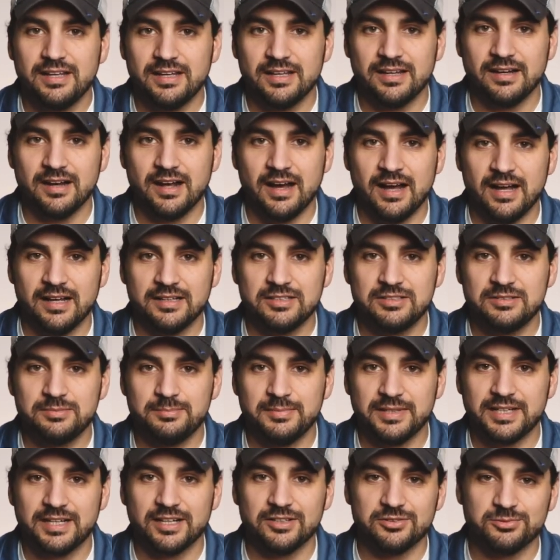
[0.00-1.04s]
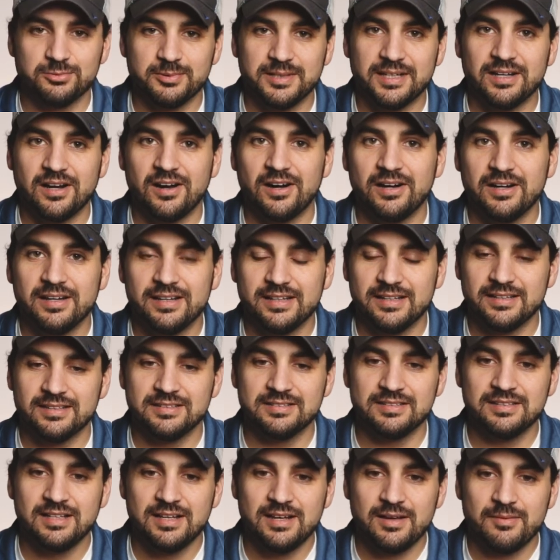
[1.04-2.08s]
in us, because we are
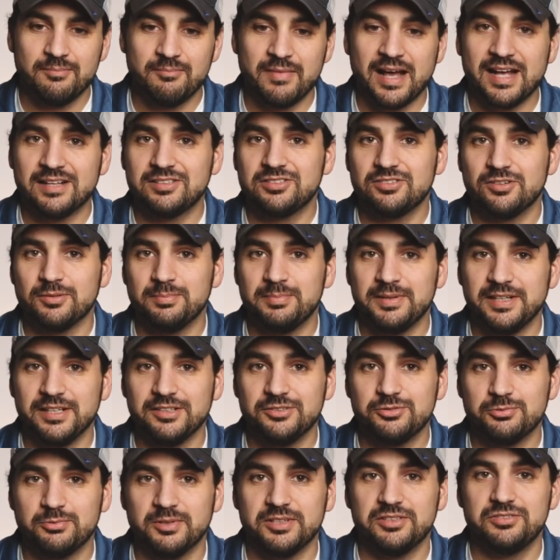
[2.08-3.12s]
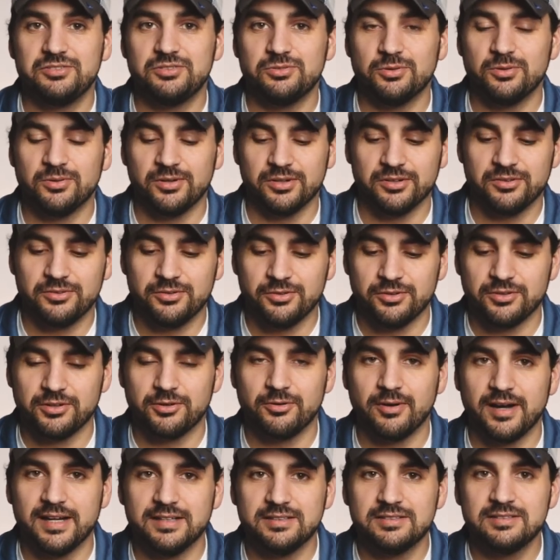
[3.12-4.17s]
his masterpiece restored through the
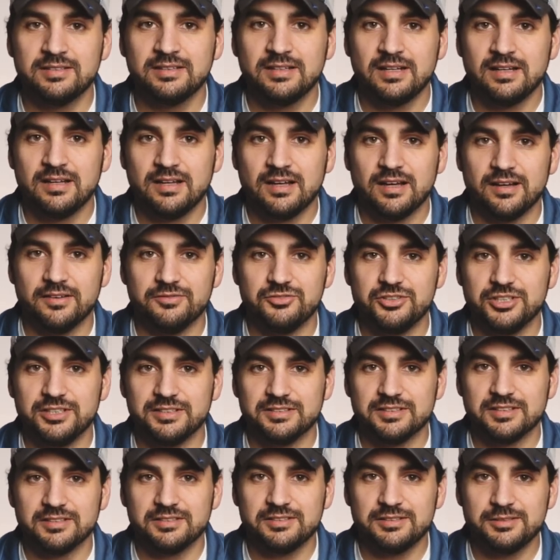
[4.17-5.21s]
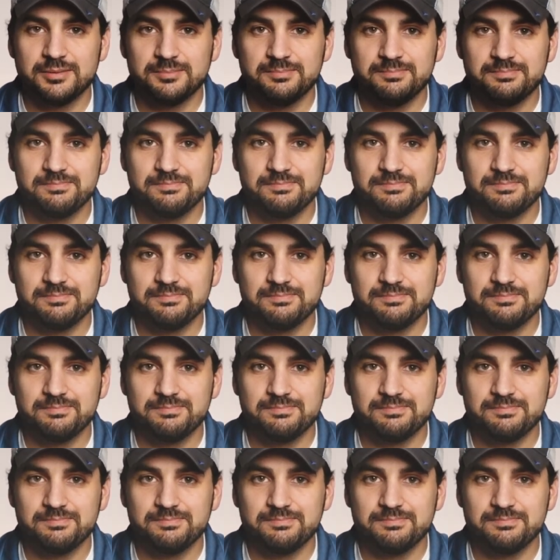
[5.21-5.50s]
grace of Jesus.